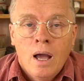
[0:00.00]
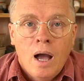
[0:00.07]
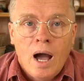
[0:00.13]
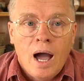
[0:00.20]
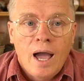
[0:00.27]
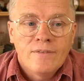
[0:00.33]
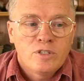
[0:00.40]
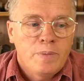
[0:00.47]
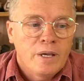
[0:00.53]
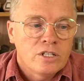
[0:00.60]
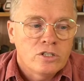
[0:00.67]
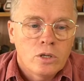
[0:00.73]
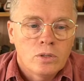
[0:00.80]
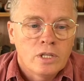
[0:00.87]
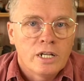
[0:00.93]
I've spent
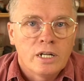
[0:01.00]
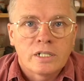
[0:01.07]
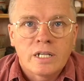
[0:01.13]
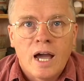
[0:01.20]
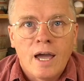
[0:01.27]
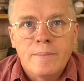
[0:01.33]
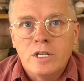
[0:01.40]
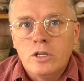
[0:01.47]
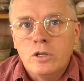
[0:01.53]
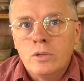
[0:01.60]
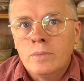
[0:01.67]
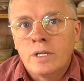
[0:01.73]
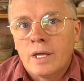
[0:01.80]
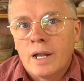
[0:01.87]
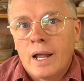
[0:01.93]
so little time in
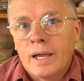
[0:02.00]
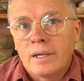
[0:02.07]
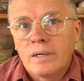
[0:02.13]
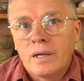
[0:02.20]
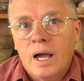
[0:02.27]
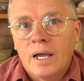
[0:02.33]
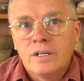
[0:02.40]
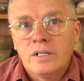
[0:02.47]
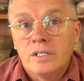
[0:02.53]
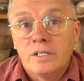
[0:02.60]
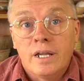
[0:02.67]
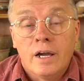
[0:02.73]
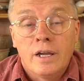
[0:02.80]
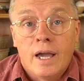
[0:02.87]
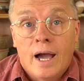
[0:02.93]
Yuma that I, I couldn't
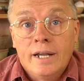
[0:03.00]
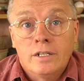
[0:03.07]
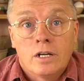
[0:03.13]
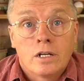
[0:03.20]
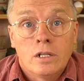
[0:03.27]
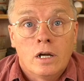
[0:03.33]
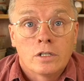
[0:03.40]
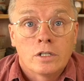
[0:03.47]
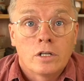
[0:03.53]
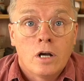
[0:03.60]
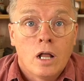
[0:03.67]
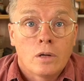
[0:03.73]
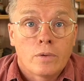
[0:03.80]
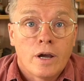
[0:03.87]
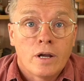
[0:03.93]
tell you. I'd look along the
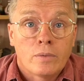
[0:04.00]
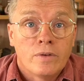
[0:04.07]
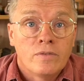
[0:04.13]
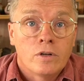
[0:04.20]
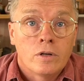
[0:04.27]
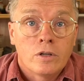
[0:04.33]
Colorado River.